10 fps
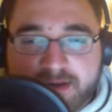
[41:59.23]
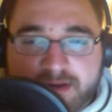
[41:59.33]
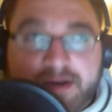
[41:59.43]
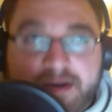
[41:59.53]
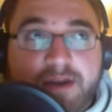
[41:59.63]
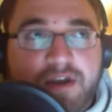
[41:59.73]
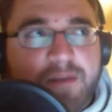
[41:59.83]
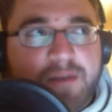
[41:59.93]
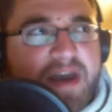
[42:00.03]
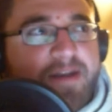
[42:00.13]
you can back
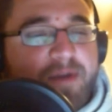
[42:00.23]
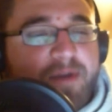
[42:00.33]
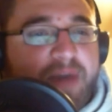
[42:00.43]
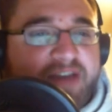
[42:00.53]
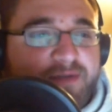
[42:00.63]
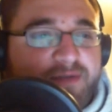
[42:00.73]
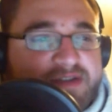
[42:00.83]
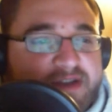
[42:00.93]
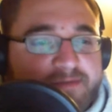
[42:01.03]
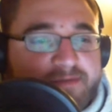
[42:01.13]
up your password stuff
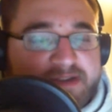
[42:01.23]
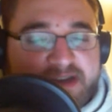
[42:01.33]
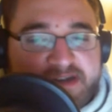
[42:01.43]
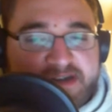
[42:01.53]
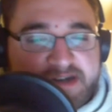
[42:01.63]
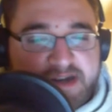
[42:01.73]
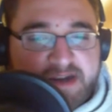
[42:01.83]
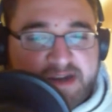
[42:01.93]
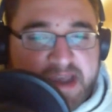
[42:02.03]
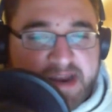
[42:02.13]
and such,
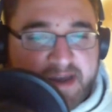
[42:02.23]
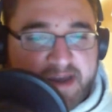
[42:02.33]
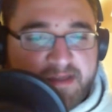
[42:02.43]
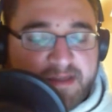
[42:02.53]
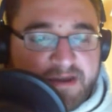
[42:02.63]
and now you can